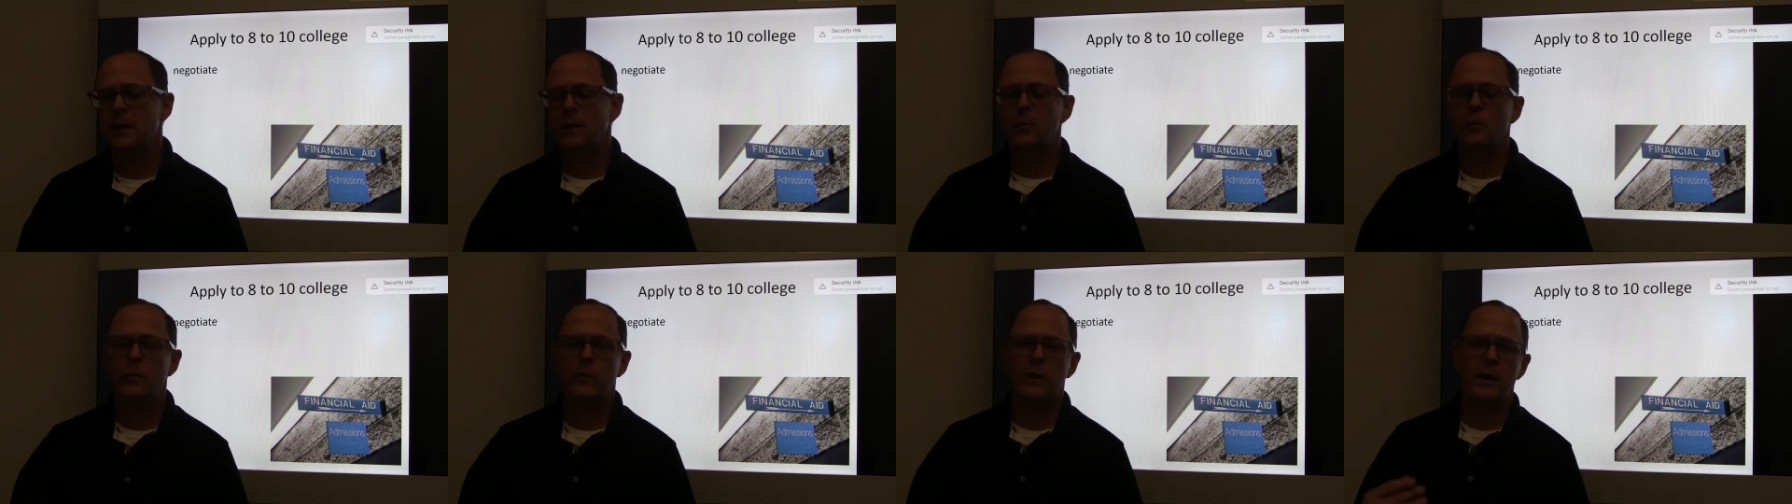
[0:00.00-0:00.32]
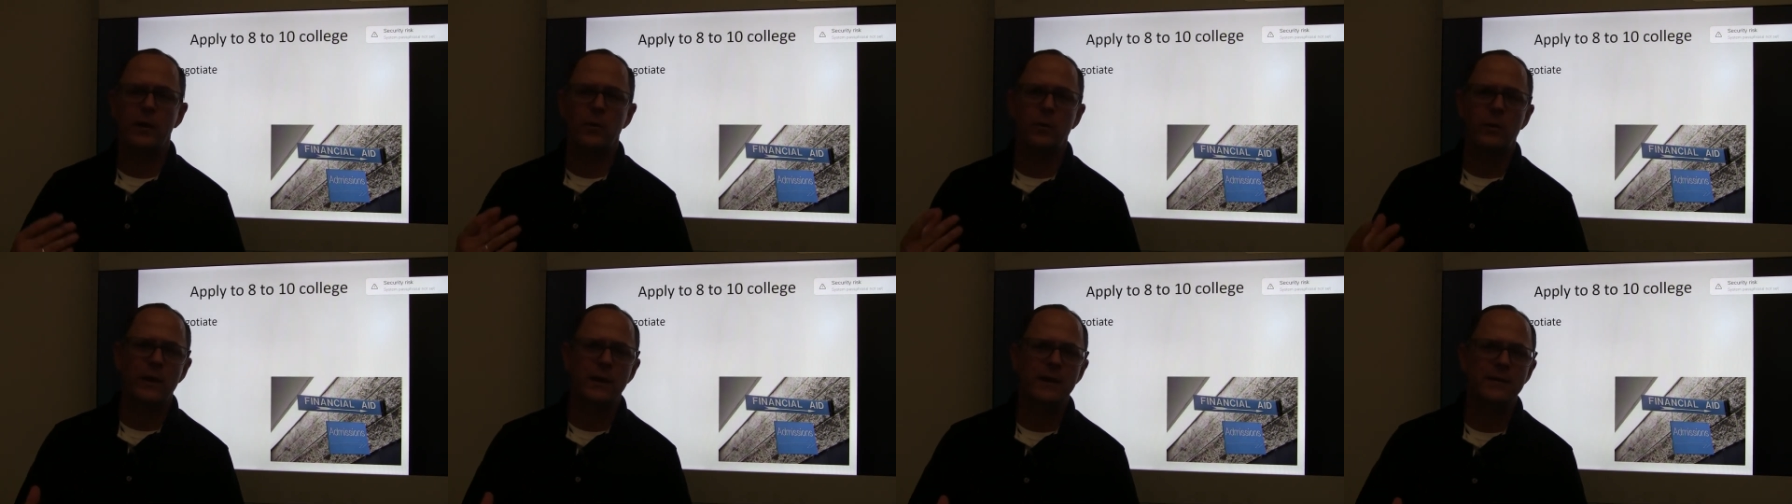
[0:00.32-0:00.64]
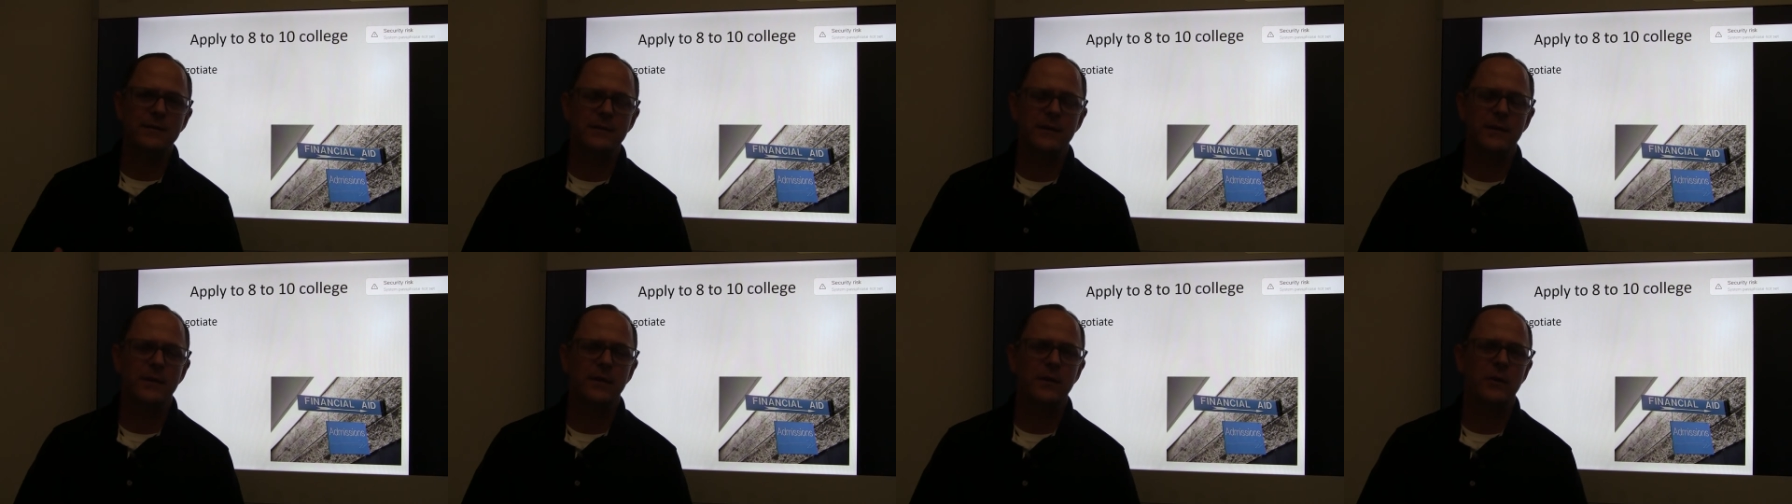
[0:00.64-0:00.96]
What I want
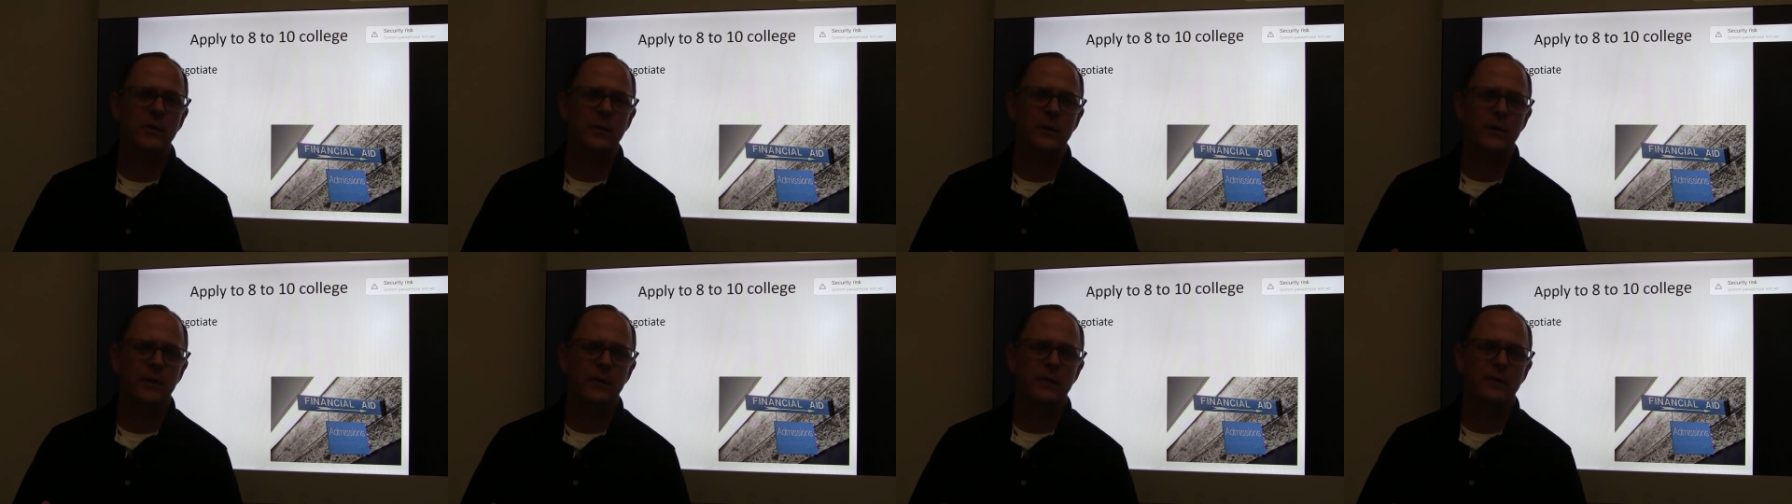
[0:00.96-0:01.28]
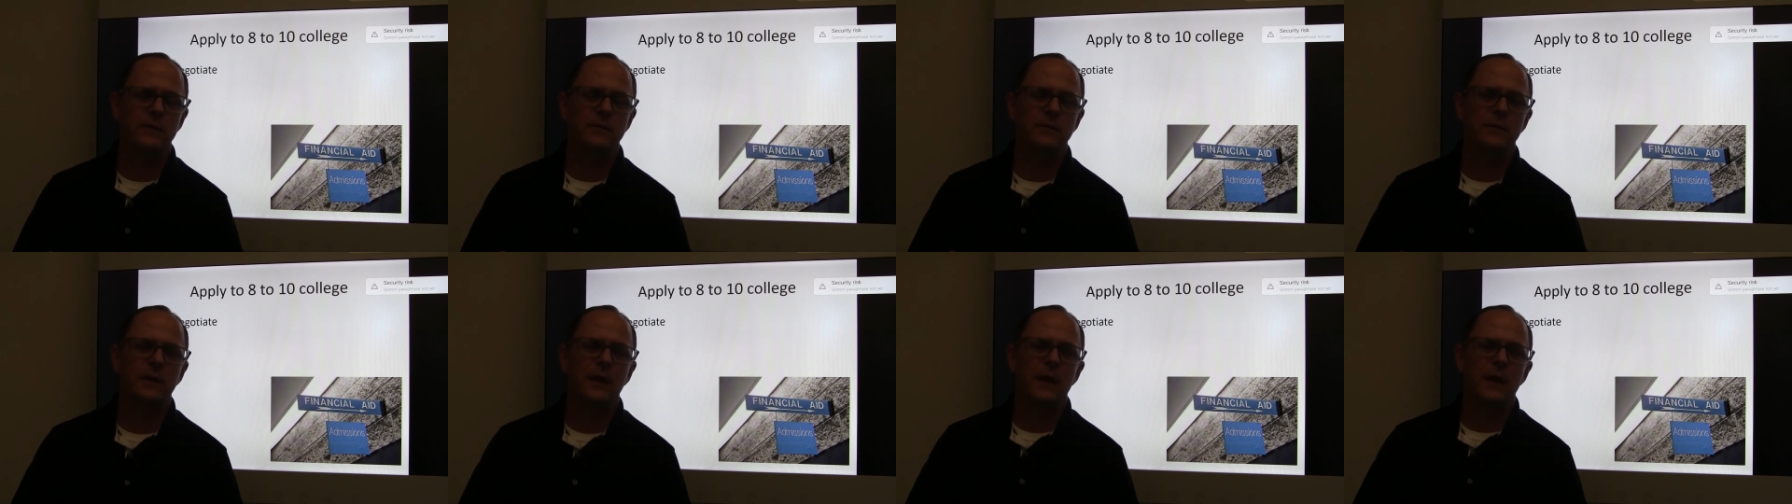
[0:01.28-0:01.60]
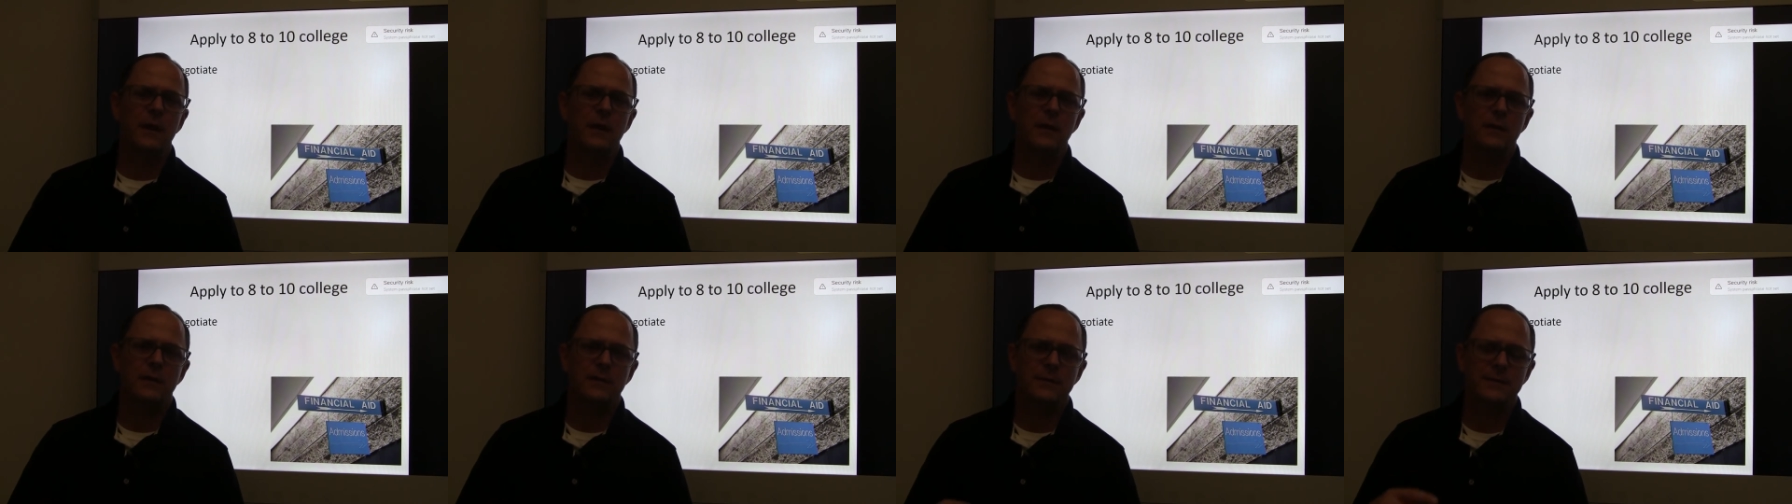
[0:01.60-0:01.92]
to tell you is
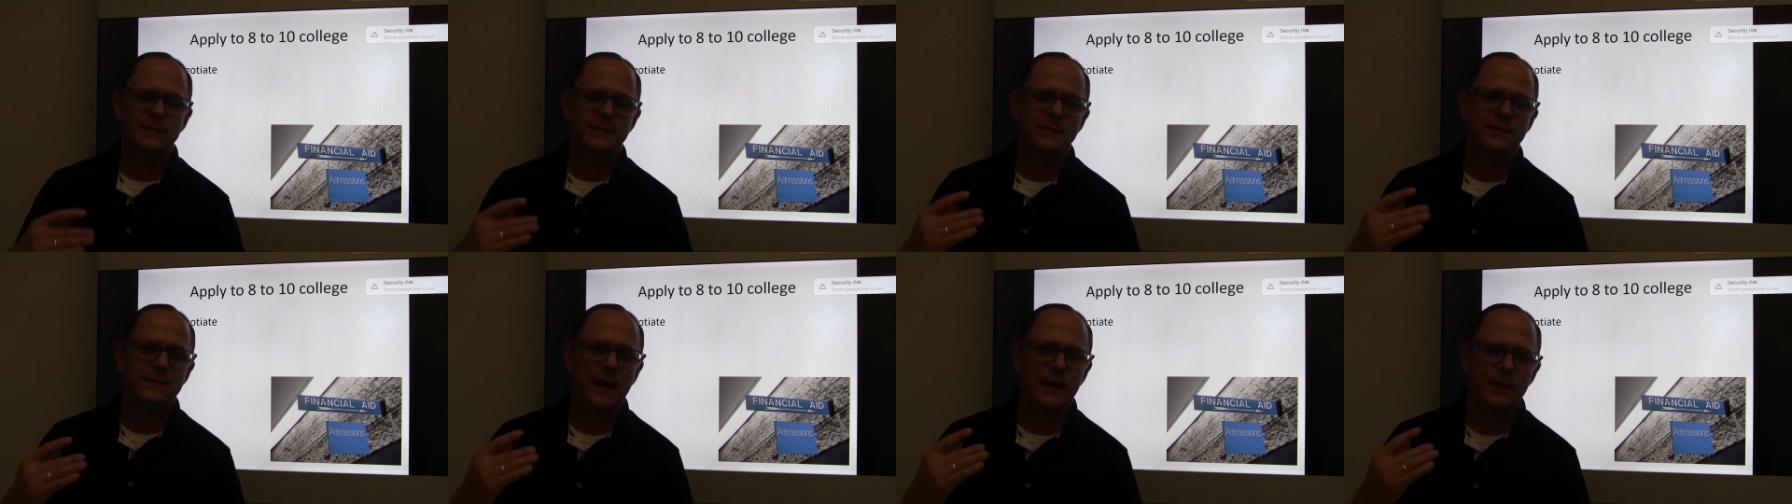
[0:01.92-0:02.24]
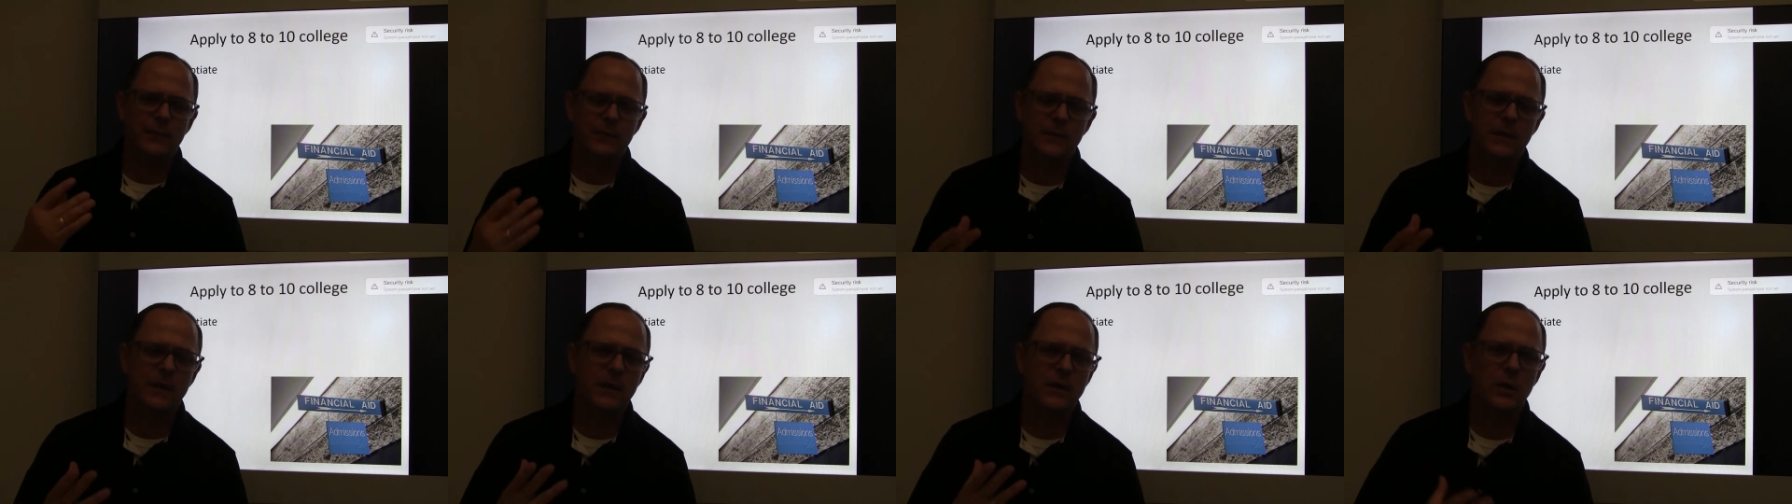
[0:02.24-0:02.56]
definitely